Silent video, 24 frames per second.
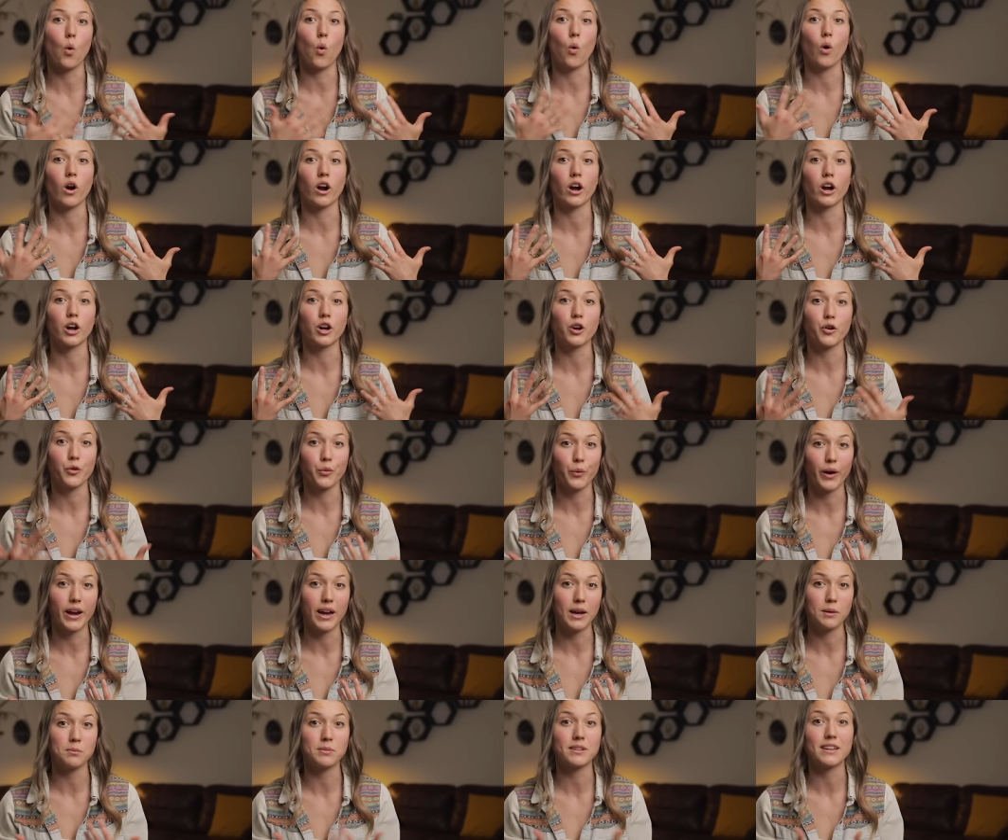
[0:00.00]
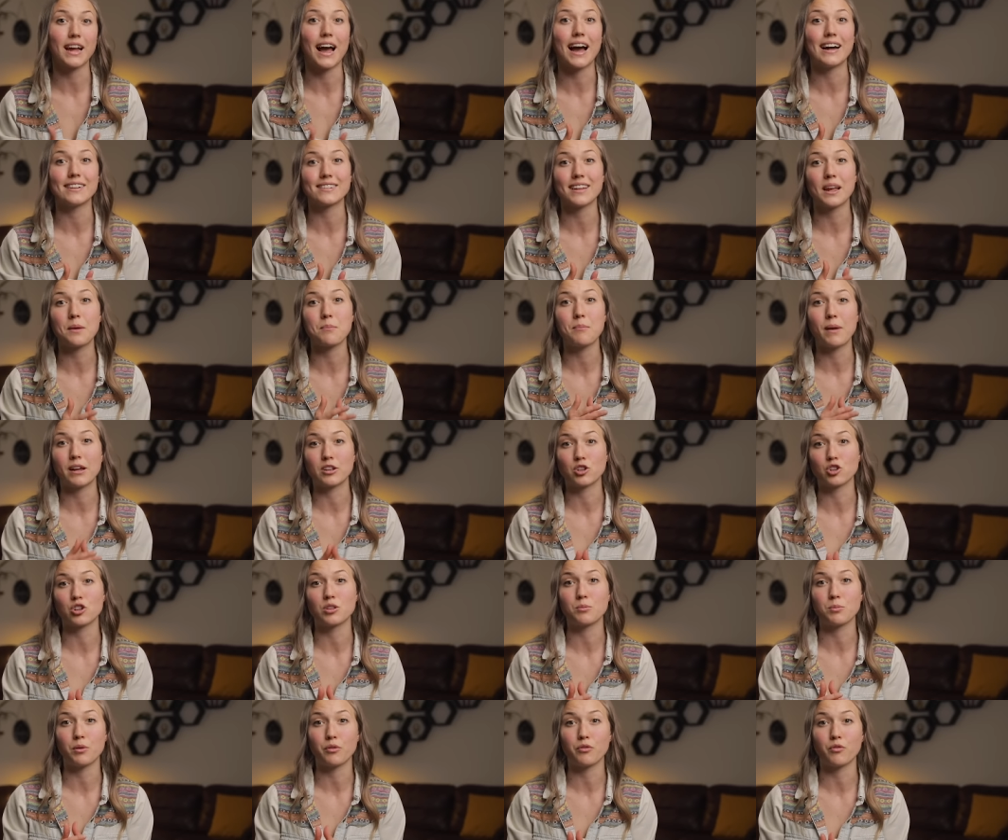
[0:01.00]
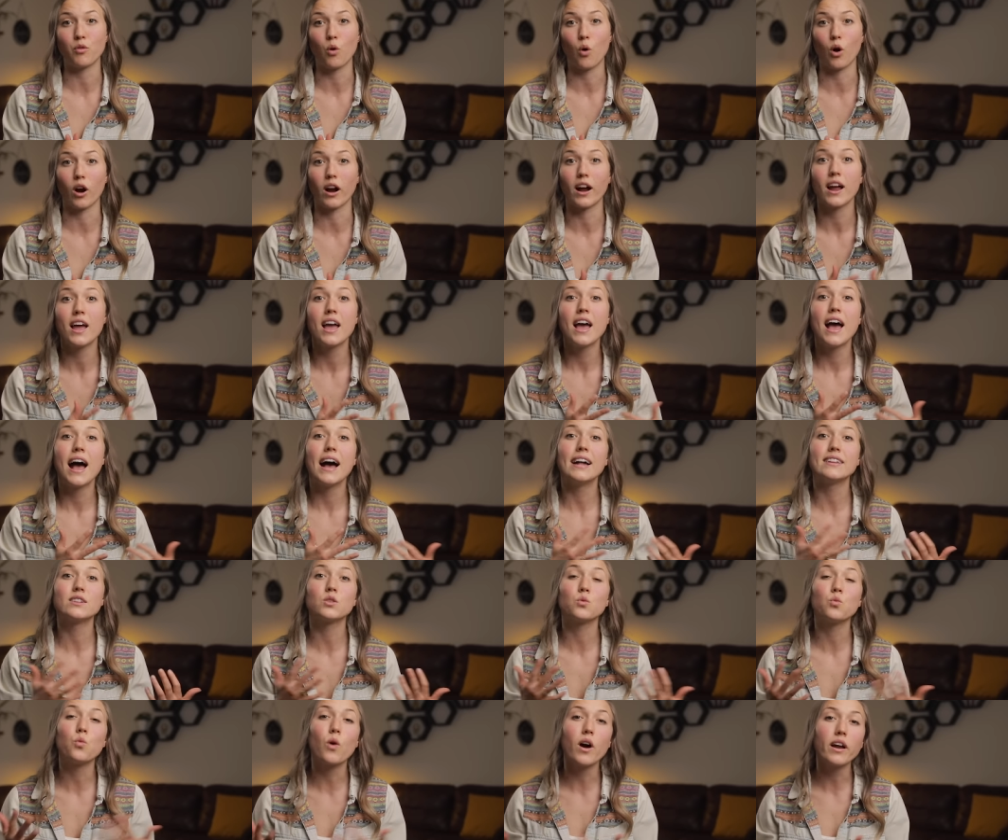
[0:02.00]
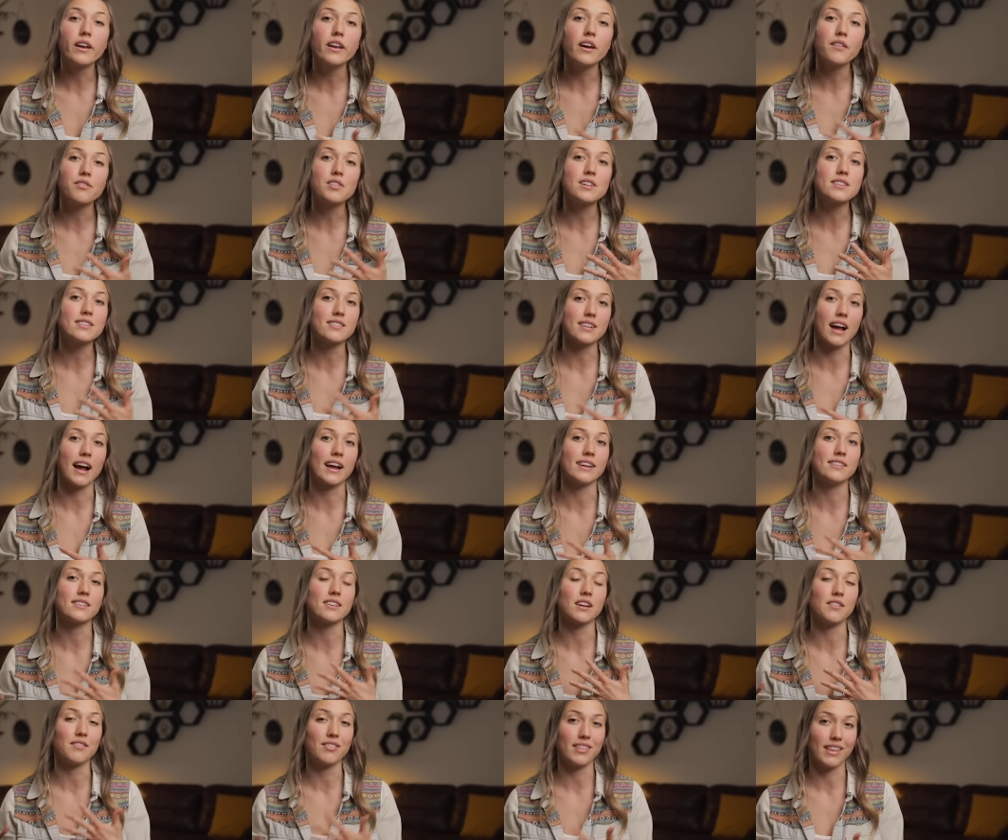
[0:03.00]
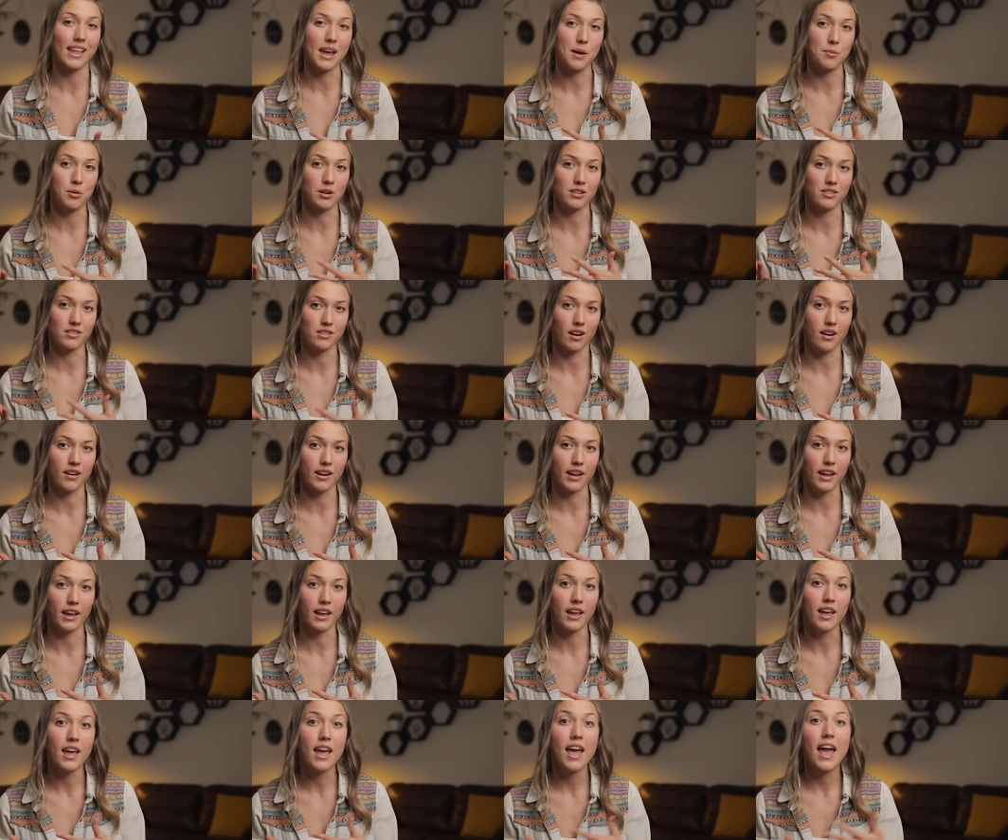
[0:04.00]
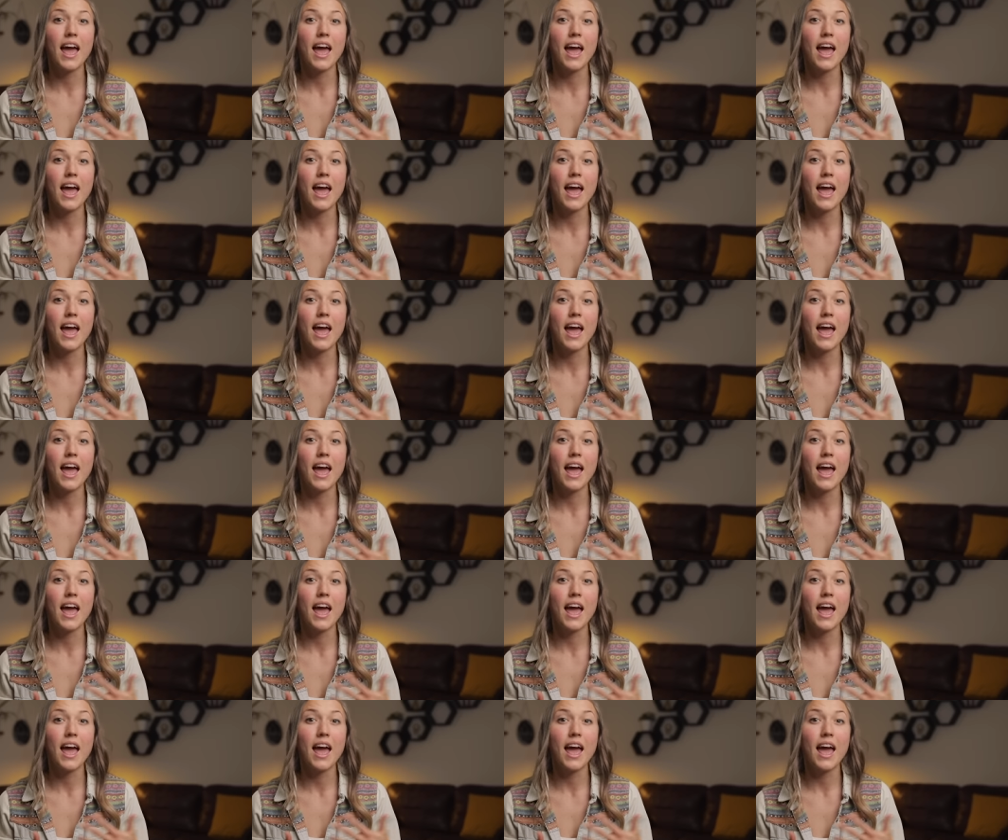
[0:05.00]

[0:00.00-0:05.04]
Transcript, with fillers: or cramps, as I mentioned before, as one of the signs of labor starting.